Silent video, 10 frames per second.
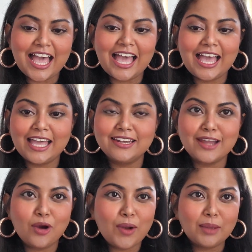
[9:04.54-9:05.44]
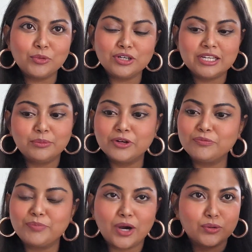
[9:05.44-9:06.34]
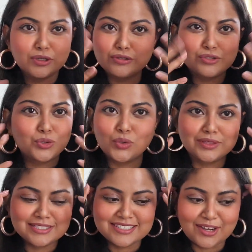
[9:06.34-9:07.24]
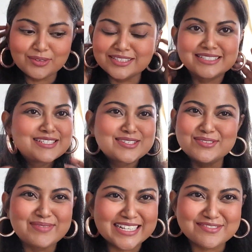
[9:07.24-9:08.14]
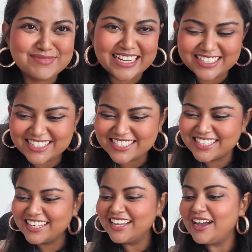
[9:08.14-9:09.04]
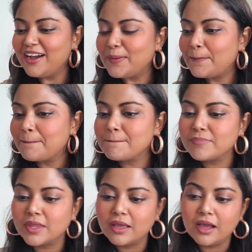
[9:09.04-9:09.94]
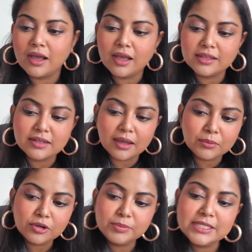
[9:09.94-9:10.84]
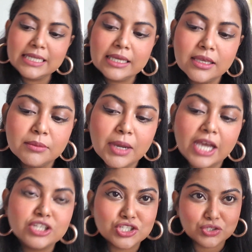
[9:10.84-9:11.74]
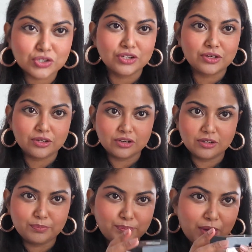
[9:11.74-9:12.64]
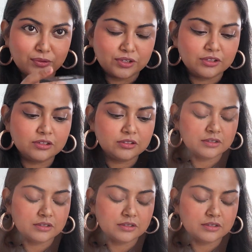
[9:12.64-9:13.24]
And now I'm going to take a bit of powder to tone this down. This is too much blush. And I'm going to be taking my sugar powder.